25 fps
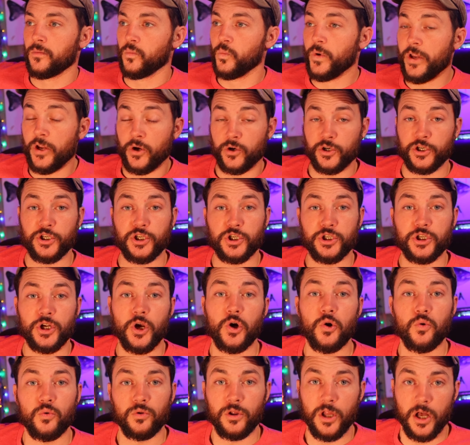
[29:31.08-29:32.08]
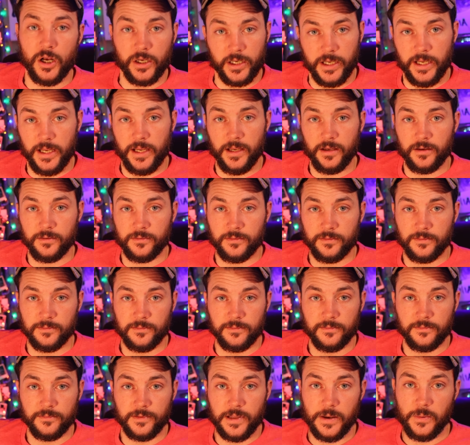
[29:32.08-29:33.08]
We are so lucky
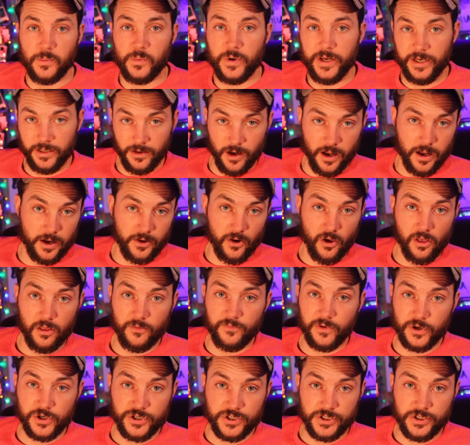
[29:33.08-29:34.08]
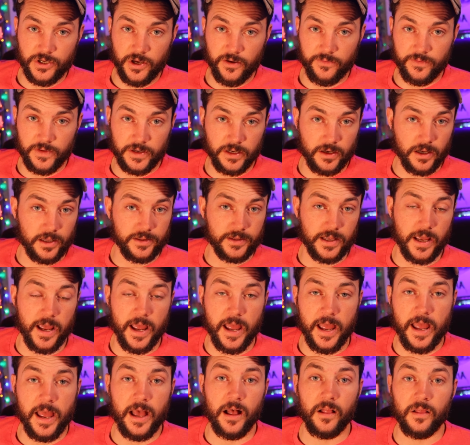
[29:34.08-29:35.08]
that we got all of our stuff and got the
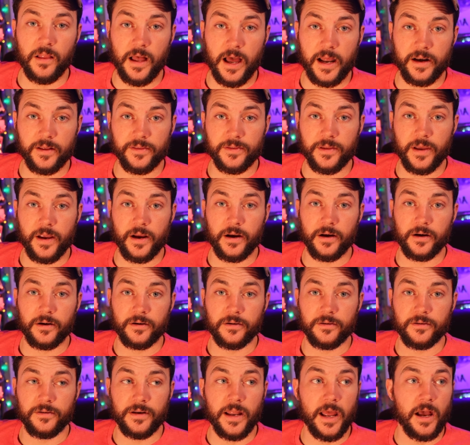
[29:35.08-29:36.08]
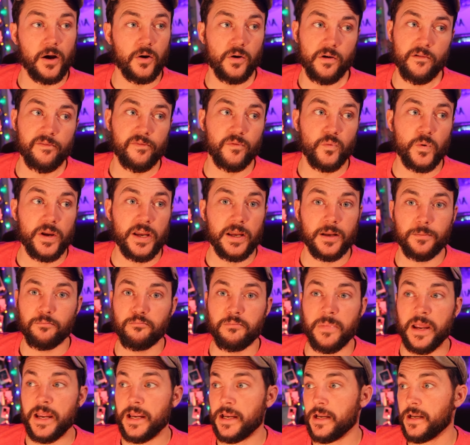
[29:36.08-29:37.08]
hell out of there. Now, if we had
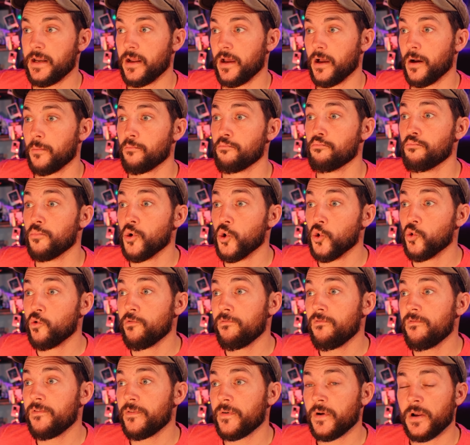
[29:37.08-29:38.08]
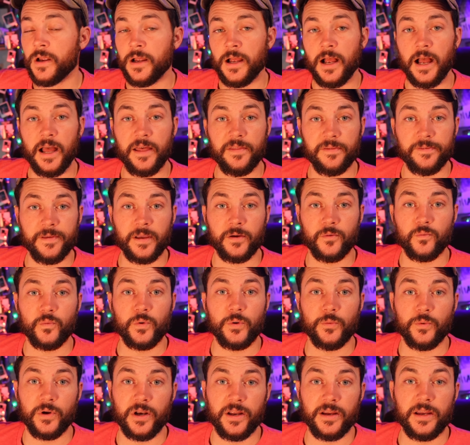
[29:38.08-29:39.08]
made a move, I think
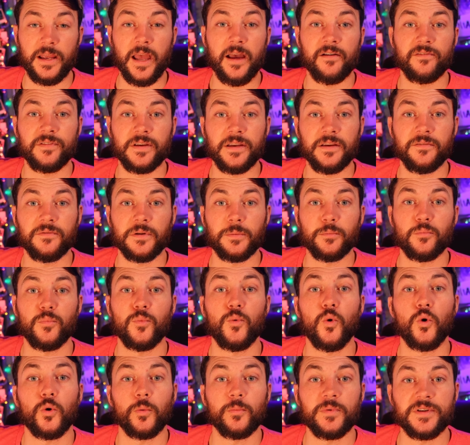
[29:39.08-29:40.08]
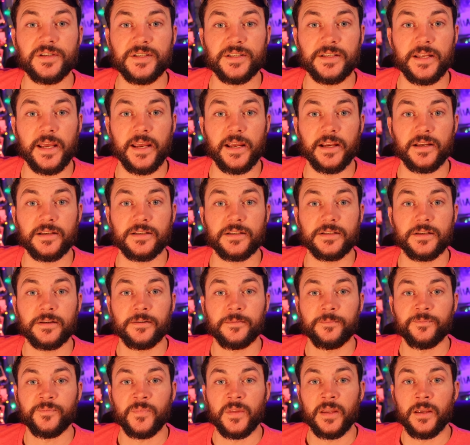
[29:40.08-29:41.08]
we would have even more mistakes.
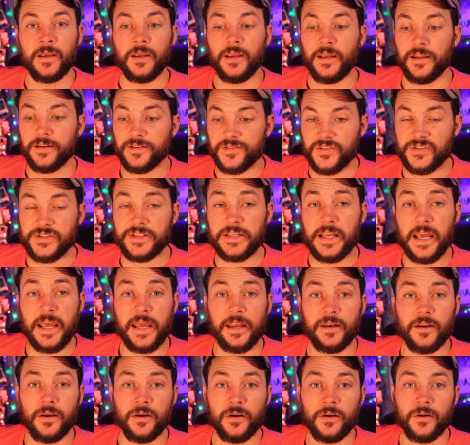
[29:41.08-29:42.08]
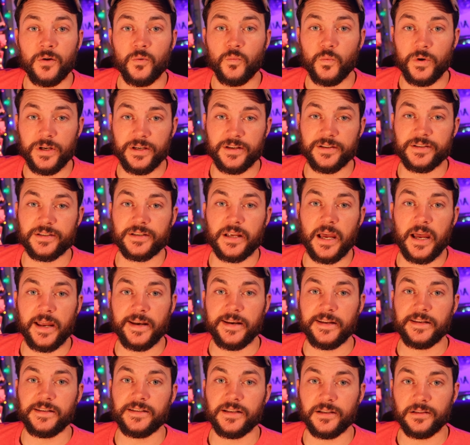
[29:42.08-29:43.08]
Instead, we
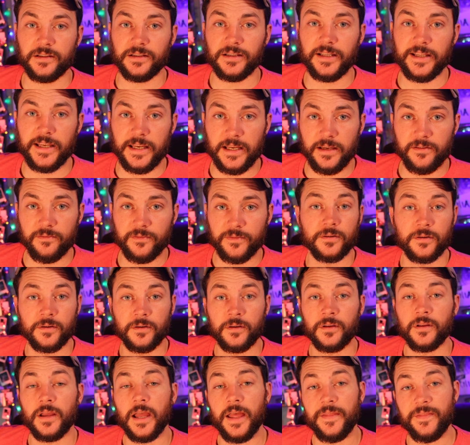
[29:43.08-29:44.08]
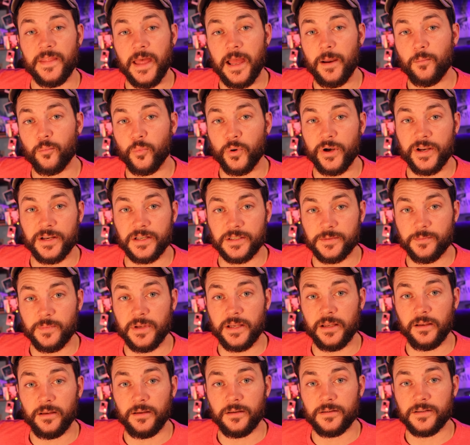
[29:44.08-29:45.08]
decided to leave. And that brings
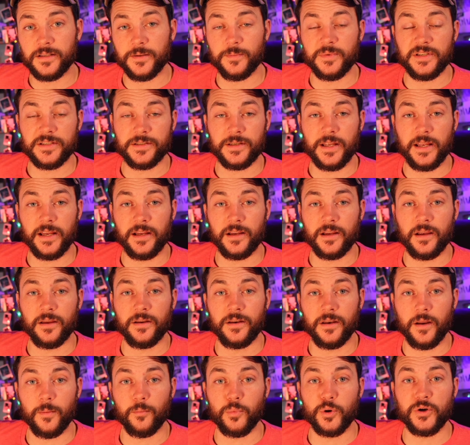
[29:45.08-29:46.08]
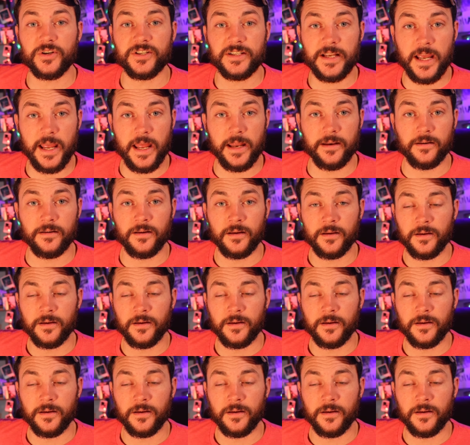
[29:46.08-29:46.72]
me to mistake number 10.